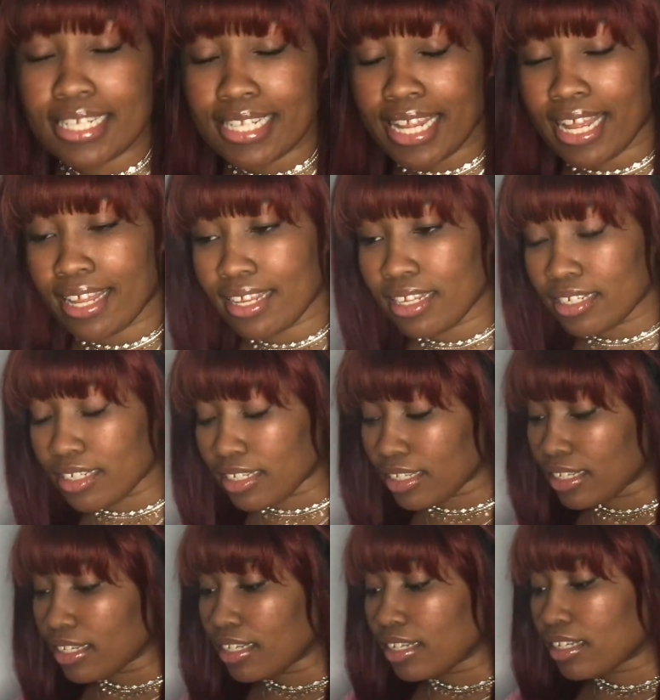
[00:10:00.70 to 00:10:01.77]
that.
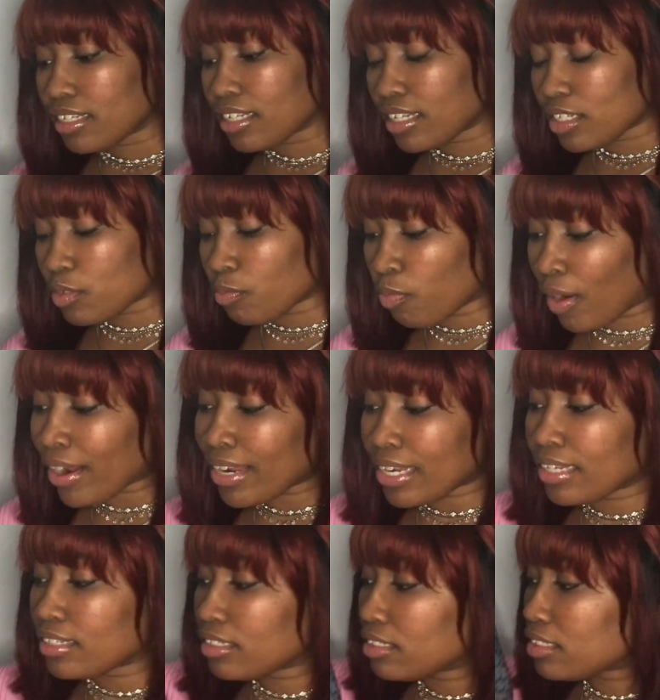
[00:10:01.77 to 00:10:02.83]
That's right.
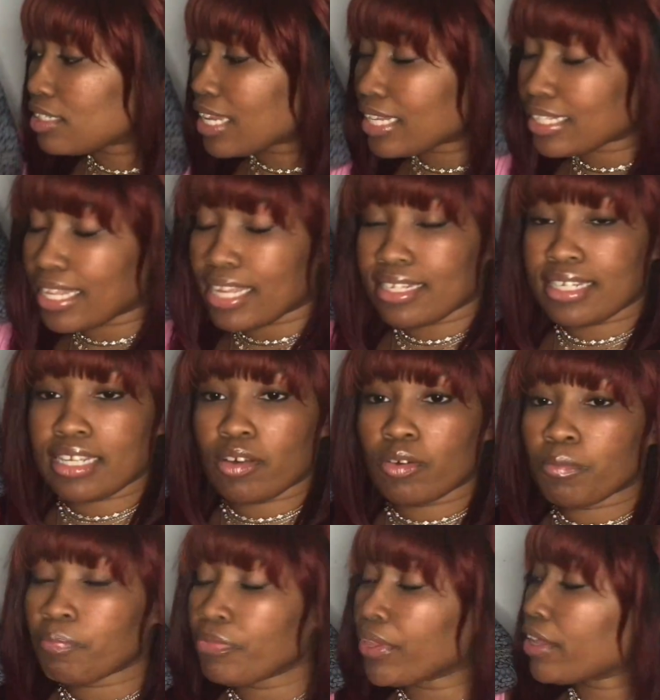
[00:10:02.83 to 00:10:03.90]
You take that deal.
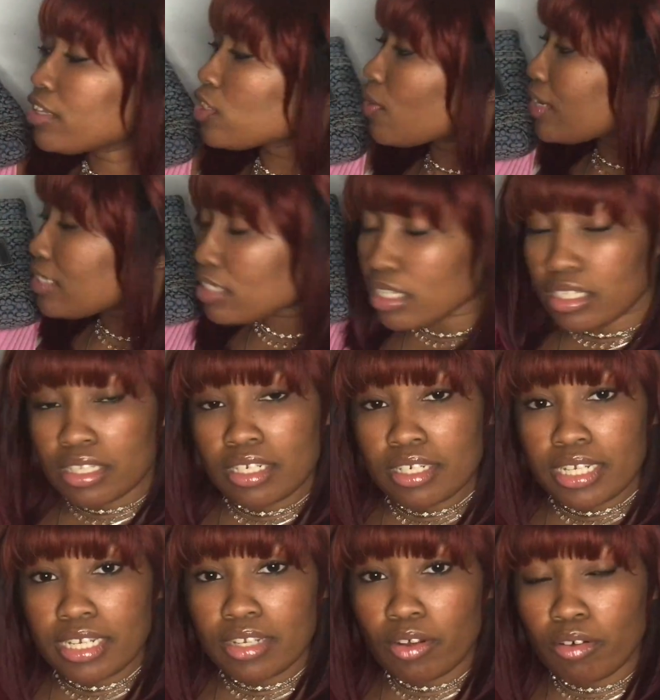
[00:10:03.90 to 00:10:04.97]
So I took the
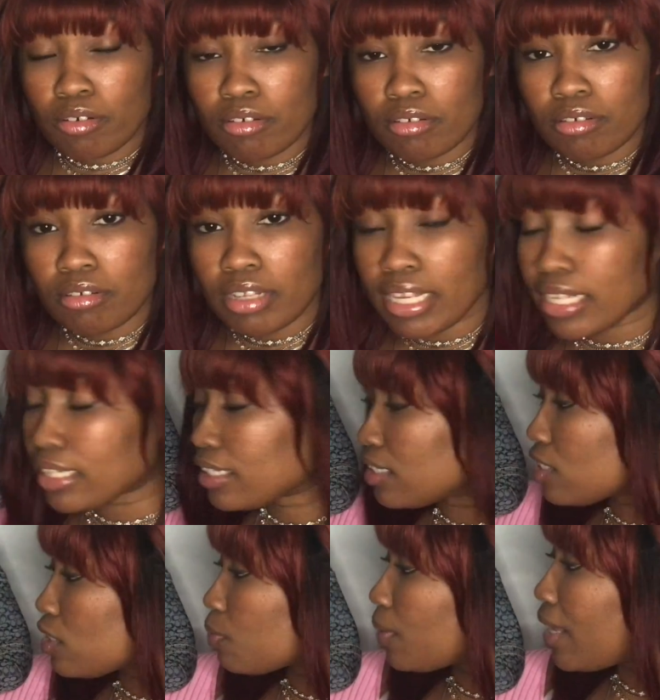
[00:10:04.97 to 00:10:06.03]
deal. And this
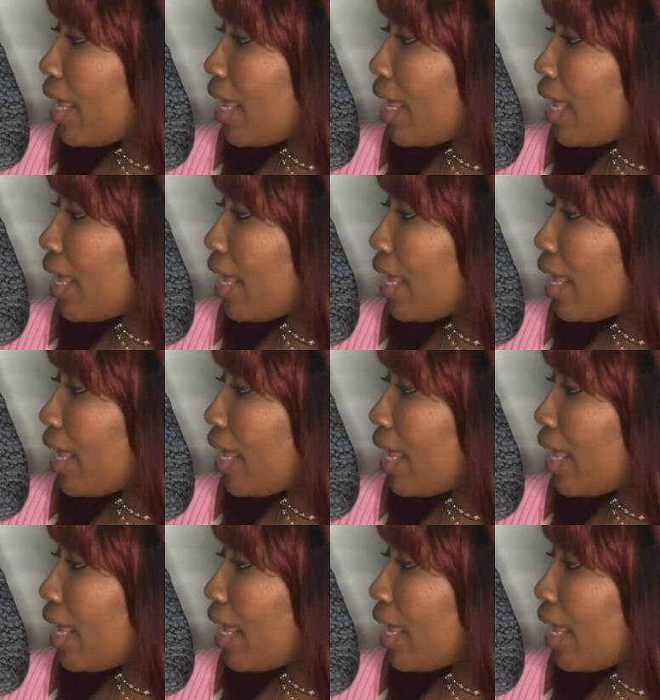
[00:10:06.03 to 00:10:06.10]
is what